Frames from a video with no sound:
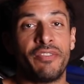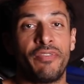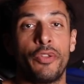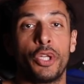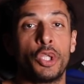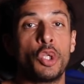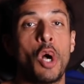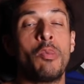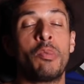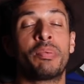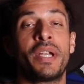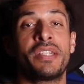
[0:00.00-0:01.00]
for the
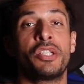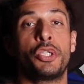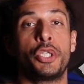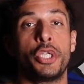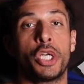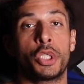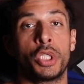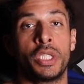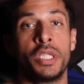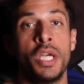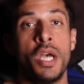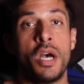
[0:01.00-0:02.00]
global press
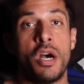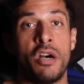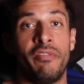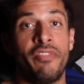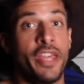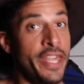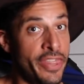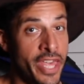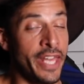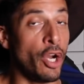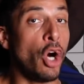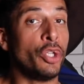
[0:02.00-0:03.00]
introduction of the
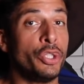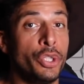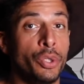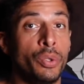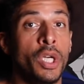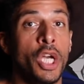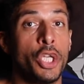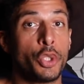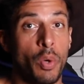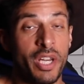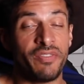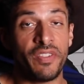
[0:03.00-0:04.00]
then all-new
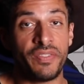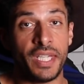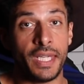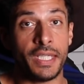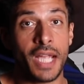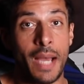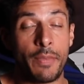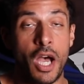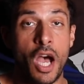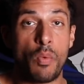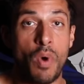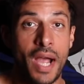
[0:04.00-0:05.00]
2015
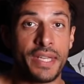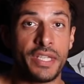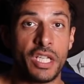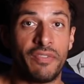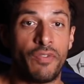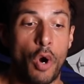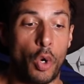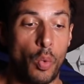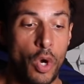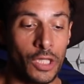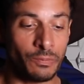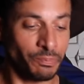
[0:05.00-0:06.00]
Yamaha
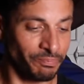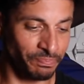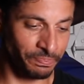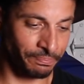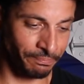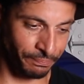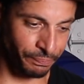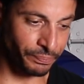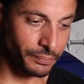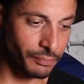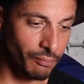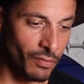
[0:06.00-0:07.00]
YZF-R1.
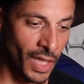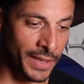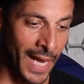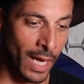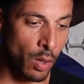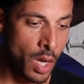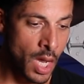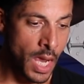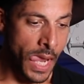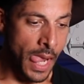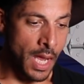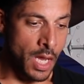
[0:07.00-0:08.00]
Now,
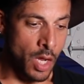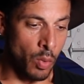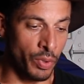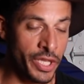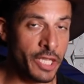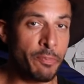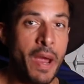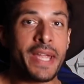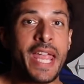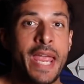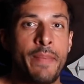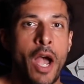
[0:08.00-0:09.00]
when this bike
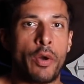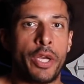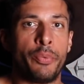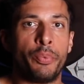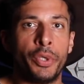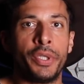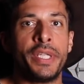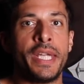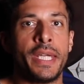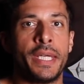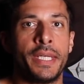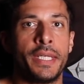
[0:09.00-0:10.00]
came out, it really